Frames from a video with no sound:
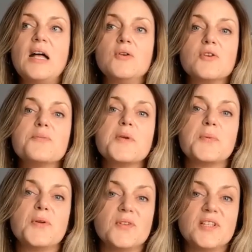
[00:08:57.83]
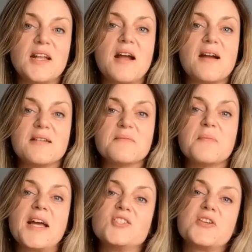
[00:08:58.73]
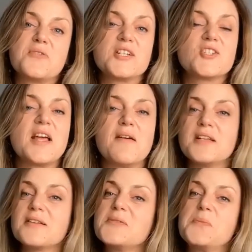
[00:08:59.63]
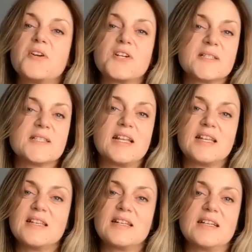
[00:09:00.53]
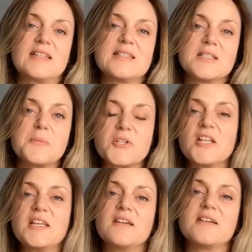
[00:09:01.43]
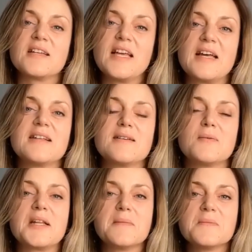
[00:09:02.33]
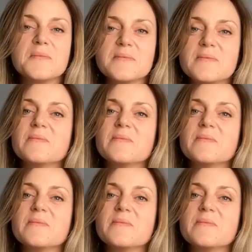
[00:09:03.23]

a lot of people that are my generation haven't experienced anything like this, especially here in Canada. When I'm